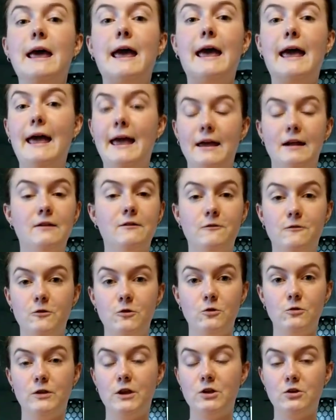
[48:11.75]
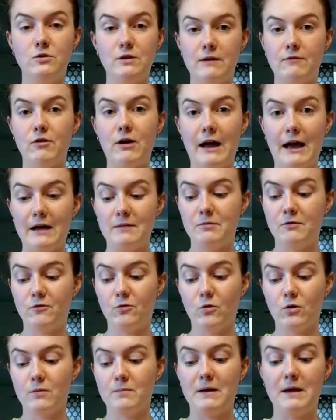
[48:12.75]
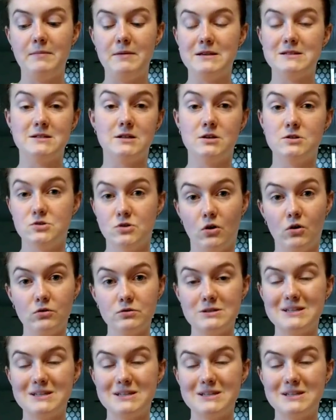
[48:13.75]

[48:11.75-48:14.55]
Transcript: ate a food that you never had before, maybe as an adult,